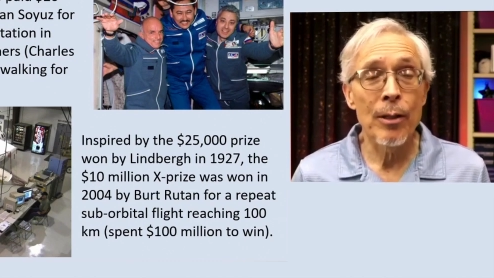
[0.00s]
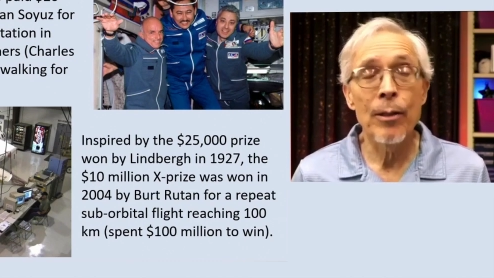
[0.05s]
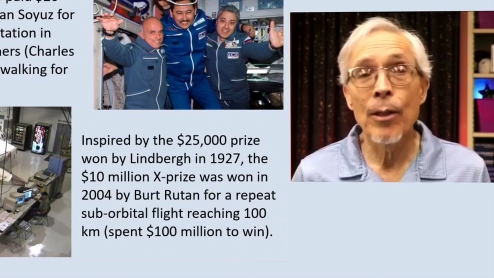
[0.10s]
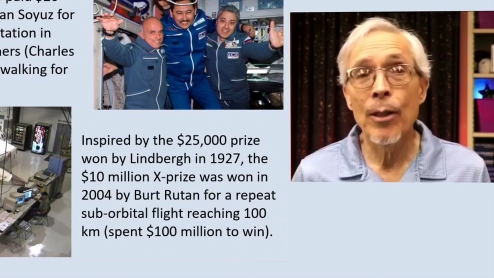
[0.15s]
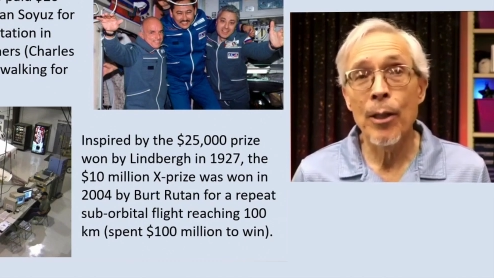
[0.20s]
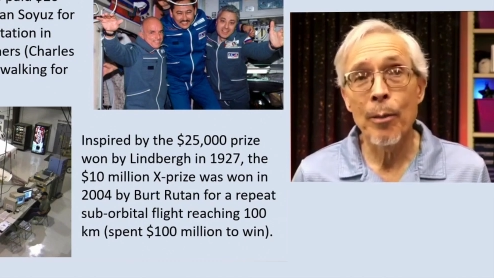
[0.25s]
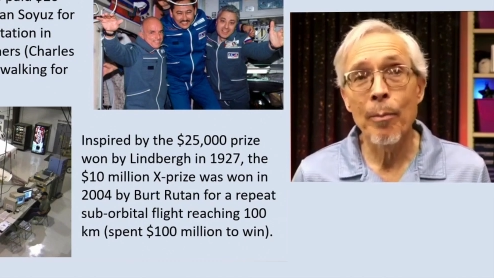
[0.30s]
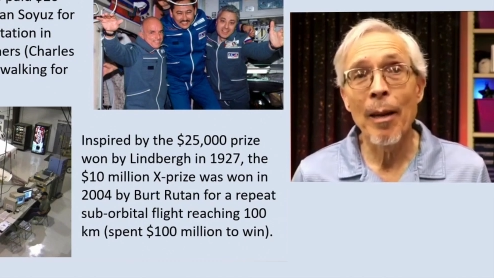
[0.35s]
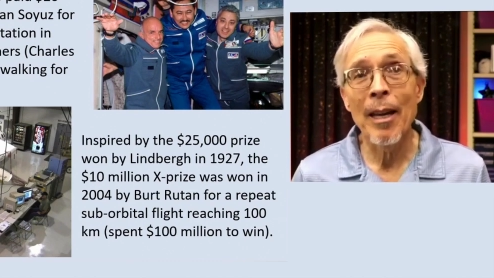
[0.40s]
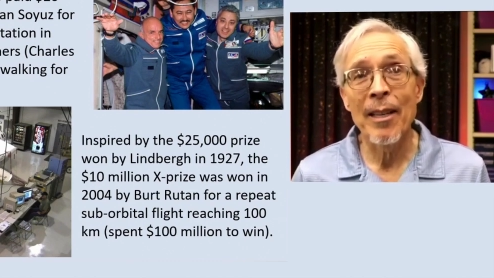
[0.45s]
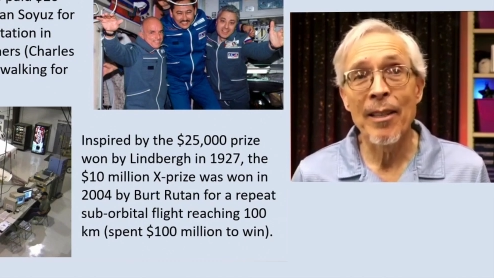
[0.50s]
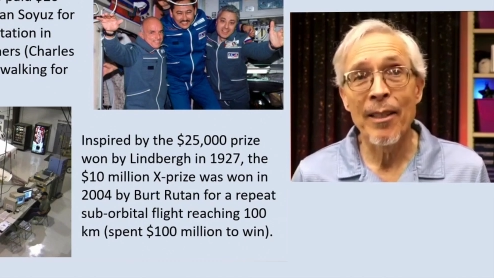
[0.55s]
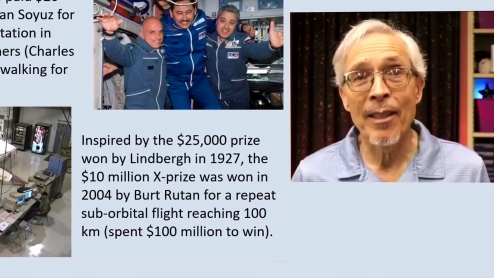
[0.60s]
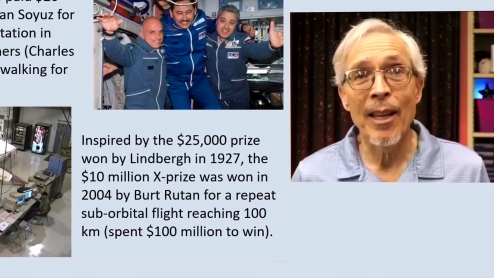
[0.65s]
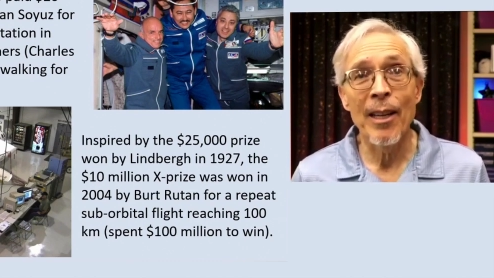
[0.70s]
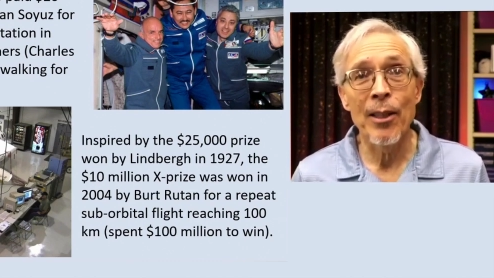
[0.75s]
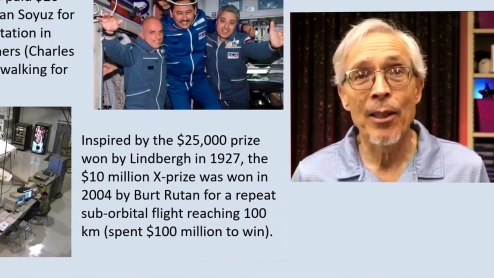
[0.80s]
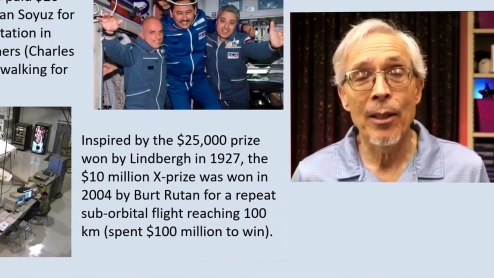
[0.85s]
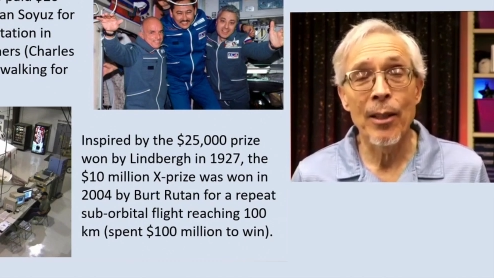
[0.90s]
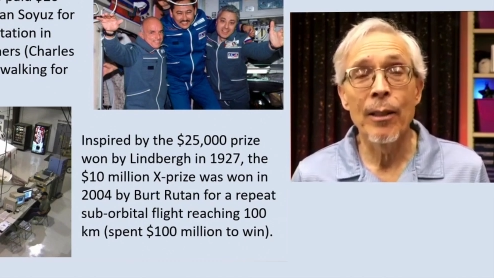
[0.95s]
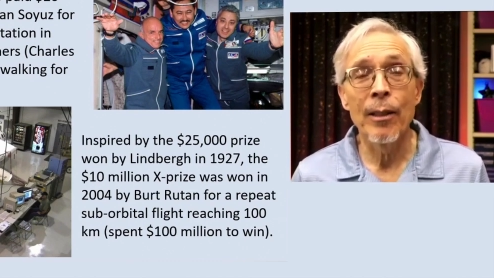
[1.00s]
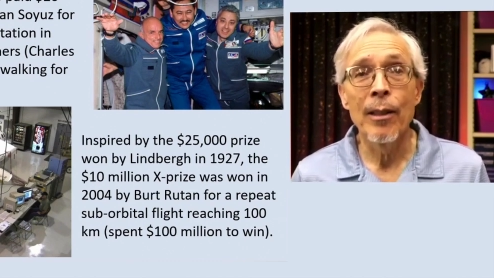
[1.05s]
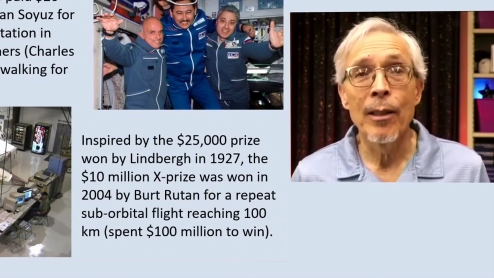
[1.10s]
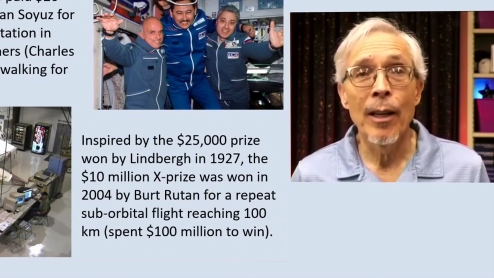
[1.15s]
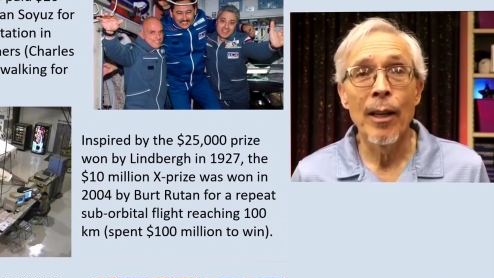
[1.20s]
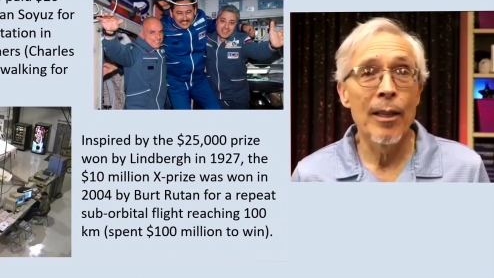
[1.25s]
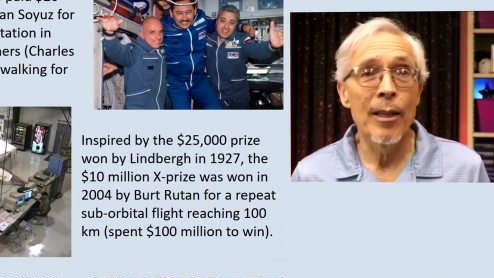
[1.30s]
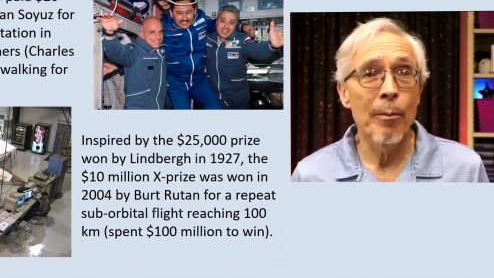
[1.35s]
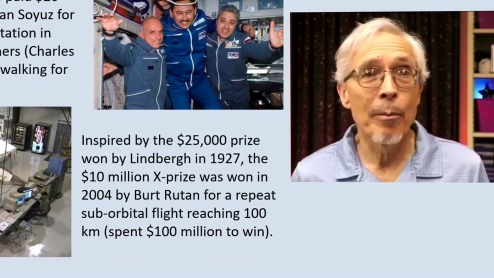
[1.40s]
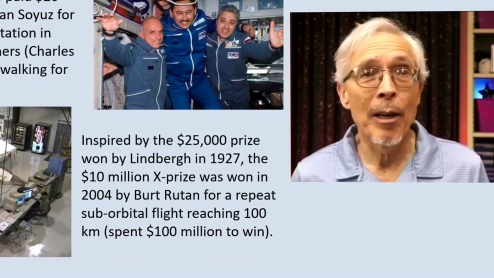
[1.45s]
to the space station
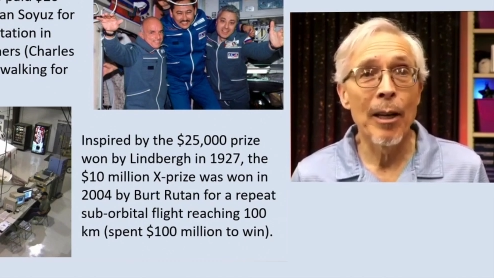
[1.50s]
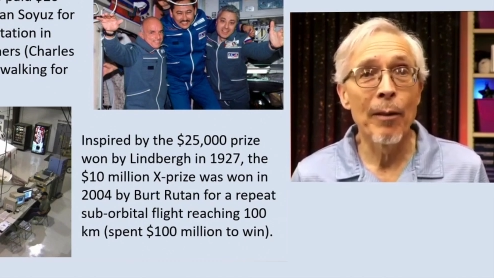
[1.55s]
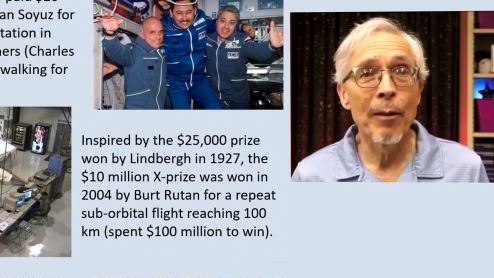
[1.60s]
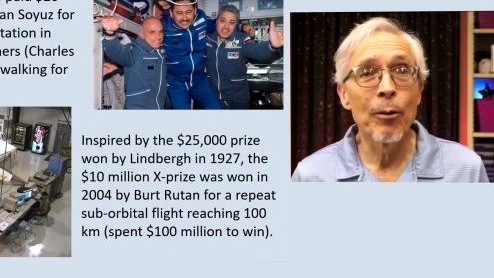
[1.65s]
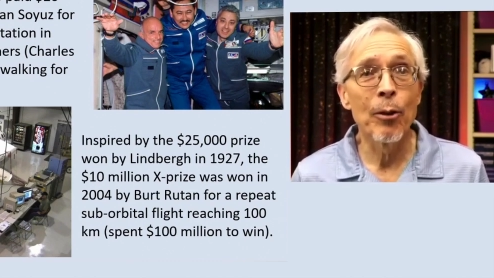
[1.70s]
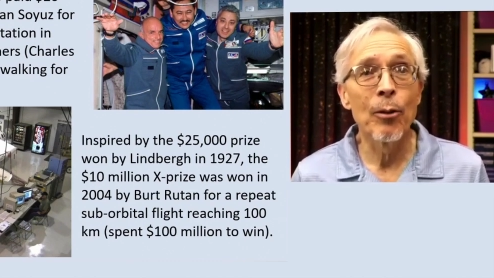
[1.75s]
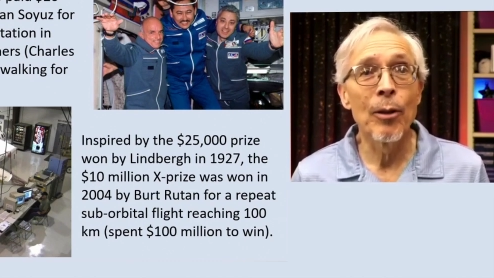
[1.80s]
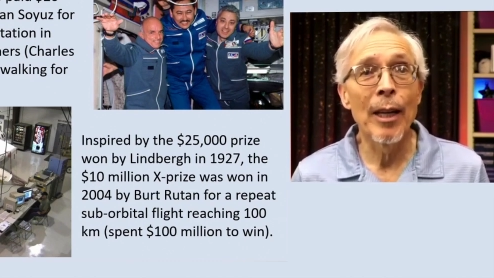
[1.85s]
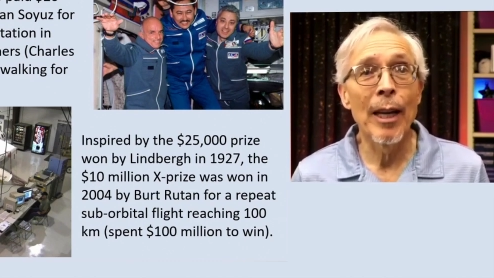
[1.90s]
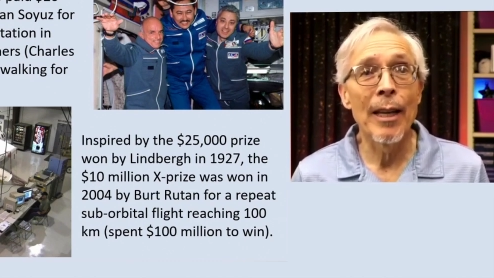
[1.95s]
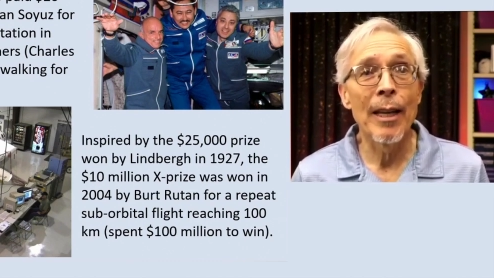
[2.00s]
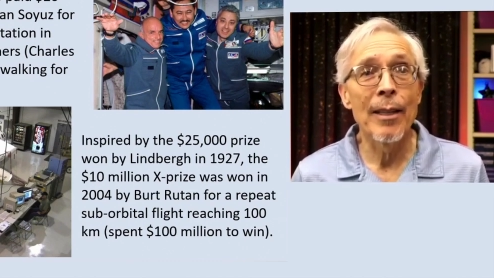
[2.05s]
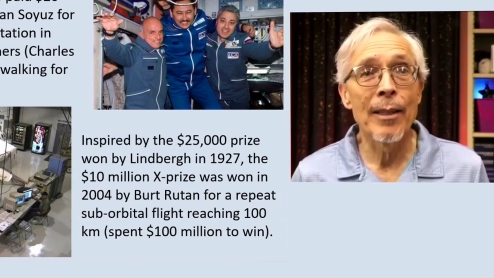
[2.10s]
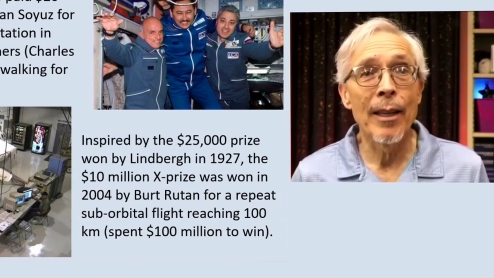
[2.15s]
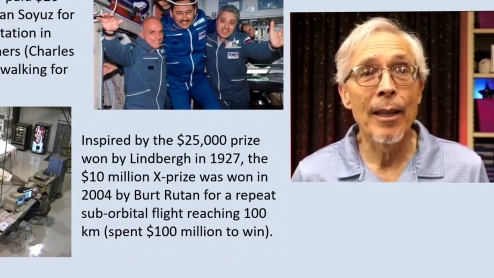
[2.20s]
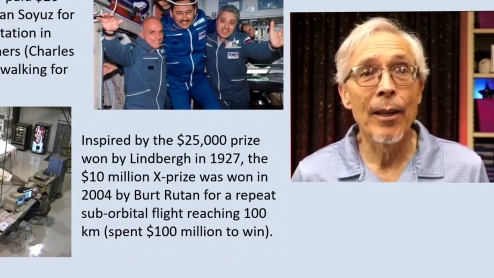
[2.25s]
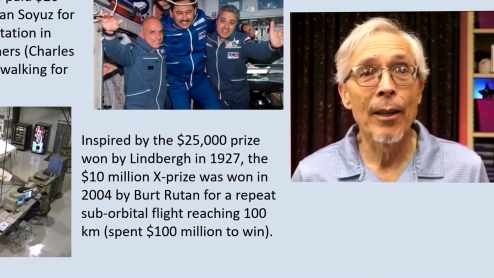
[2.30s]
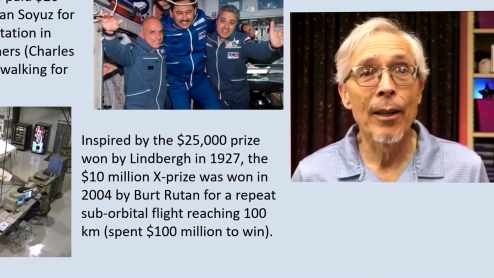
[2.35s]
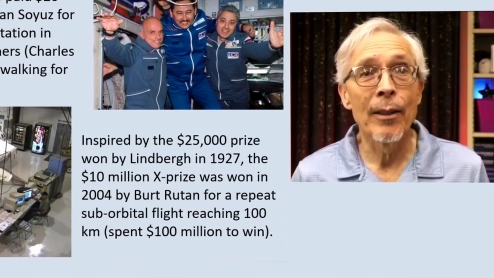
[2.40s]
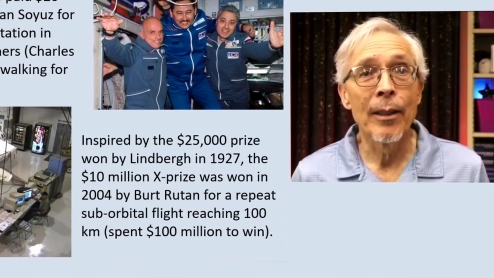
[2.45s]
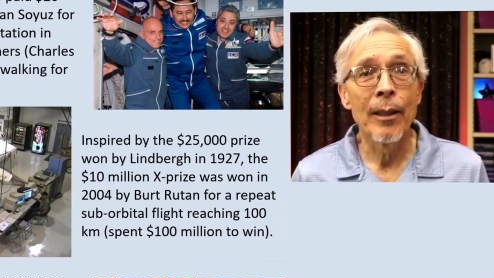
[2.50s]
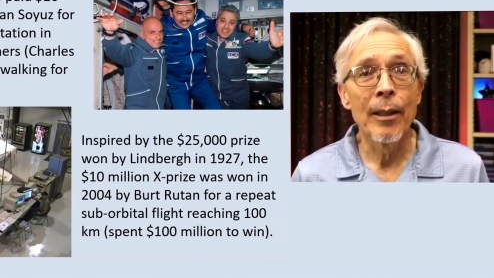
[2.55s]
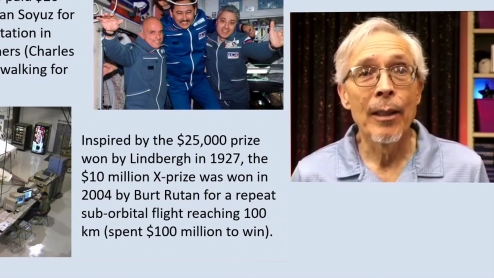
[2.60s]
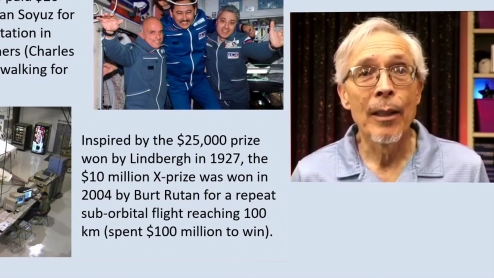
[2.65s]
and spend a few days there.